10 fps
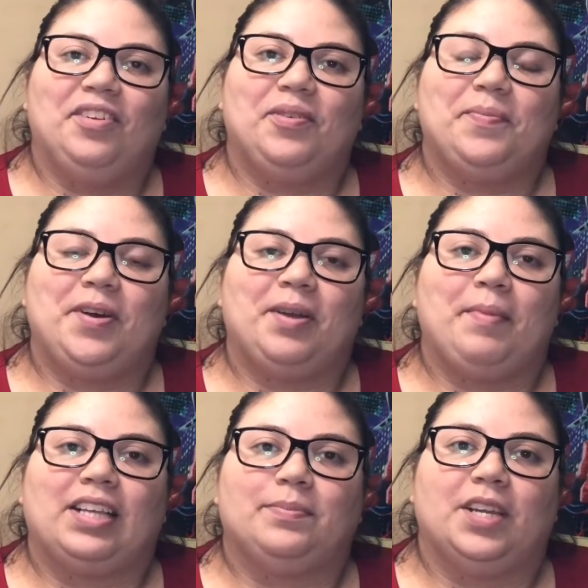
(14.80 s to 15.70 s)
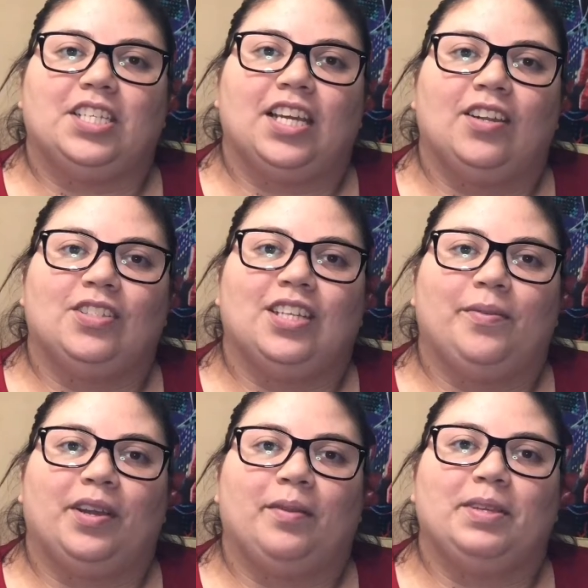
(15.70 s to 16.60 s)
everyone, welcome back to my channel. Today
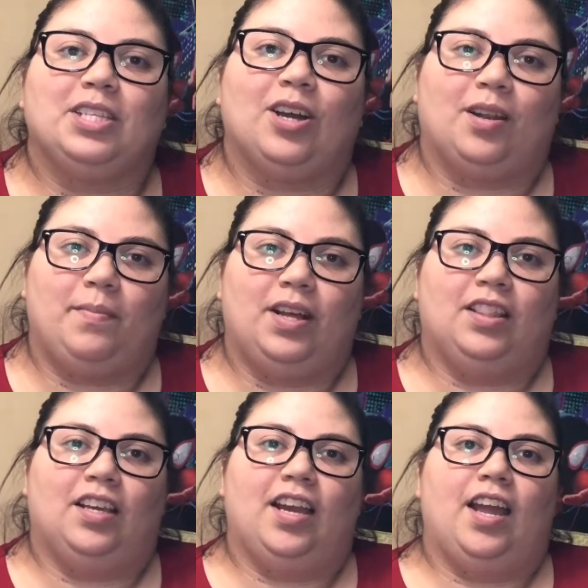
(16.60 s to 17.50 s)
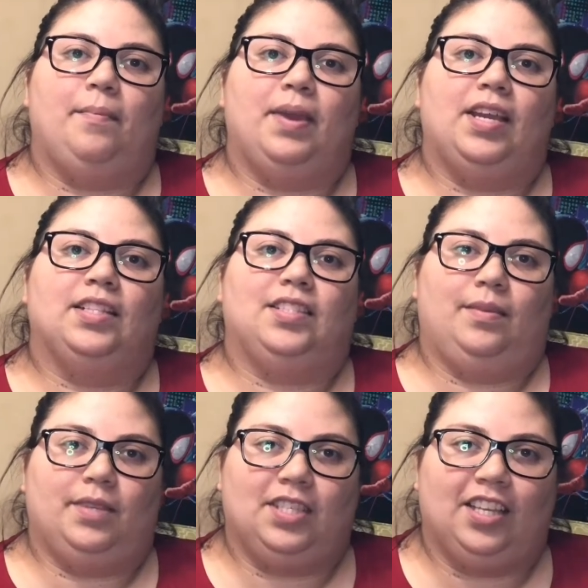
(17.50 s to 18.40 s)
we're going to be talking about the anime
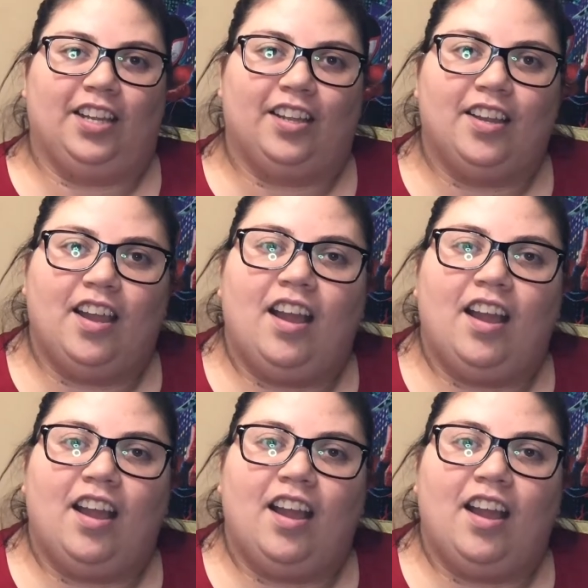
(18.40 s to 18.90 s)
Demon Slayer.